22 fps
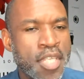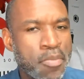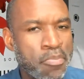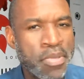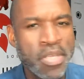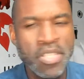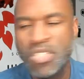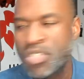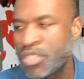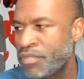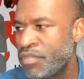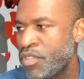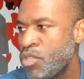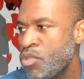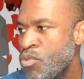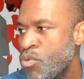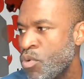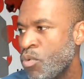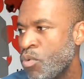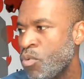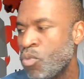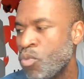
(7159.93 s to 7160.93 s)
a picture of
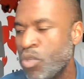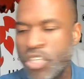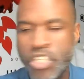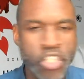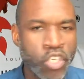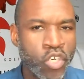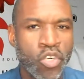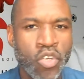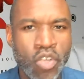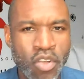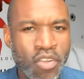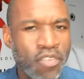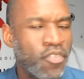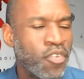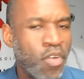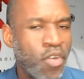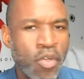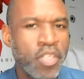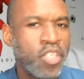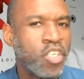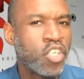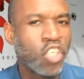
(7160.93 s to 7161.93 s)
you shirt off
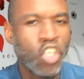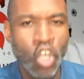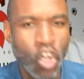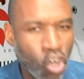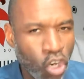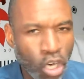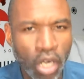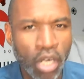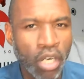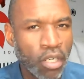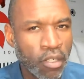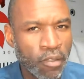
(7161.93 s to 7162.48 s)
on your car?